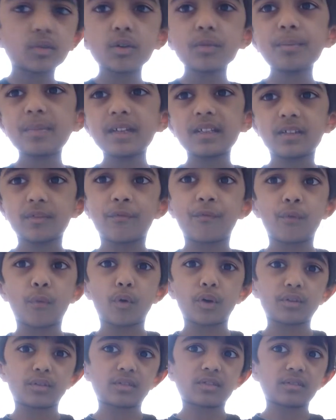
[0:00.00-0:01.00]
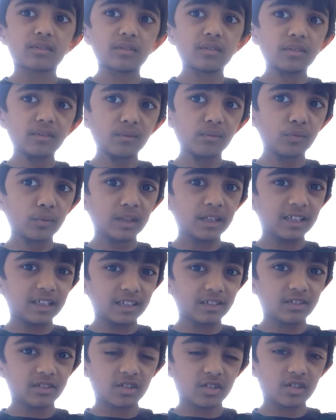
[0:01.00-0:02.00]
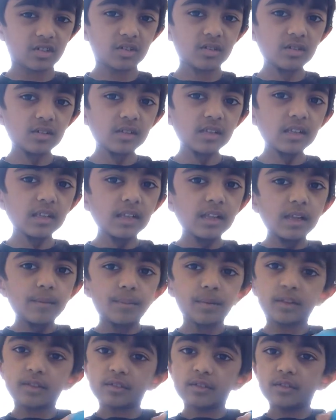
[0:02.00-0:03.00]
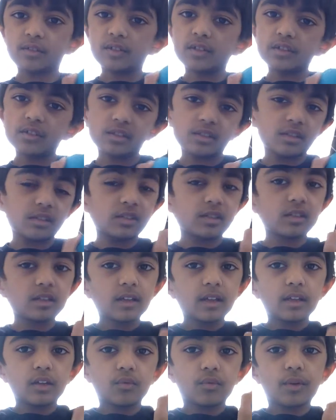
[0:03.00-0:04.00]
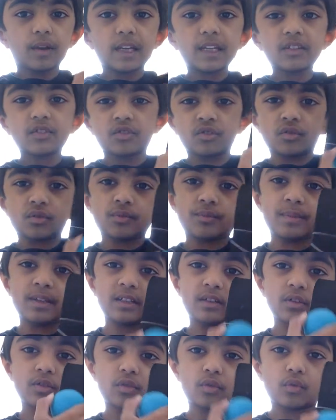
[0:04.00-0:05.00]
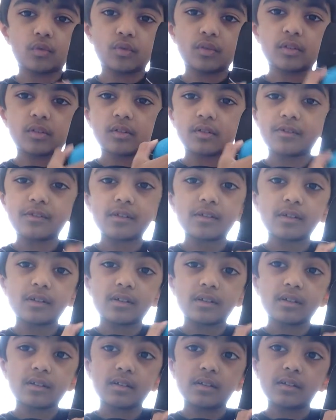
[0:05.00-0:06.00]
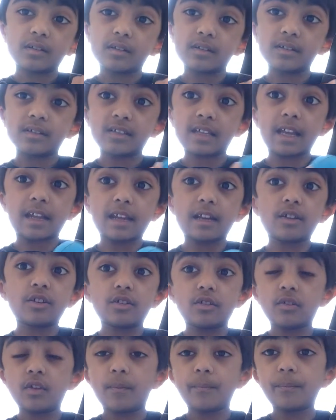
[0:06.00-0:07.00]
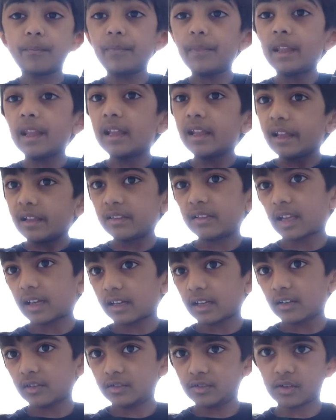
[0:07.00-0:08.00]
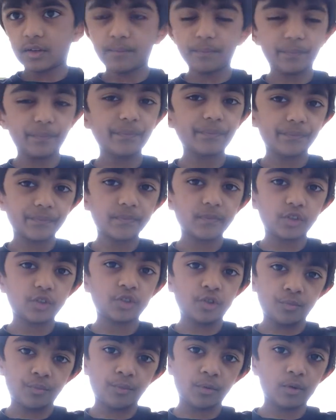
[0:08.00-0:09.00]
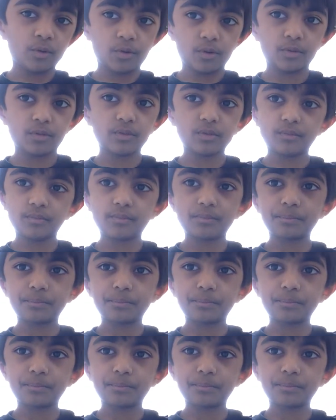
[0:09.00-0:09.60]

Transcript: could be the fourth windiest because this Uranus could be the third. Second is um, second is um, Jupiter and